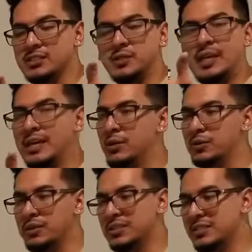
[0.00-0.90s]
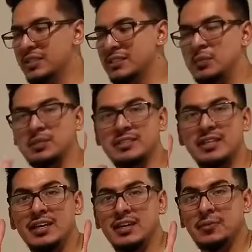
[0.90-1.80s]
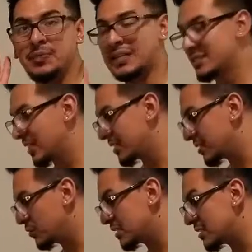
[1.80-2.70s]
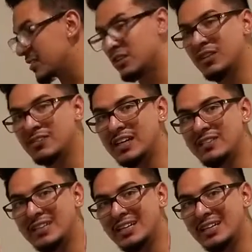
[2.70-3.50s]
You can't go 36. That means 6 goes into 35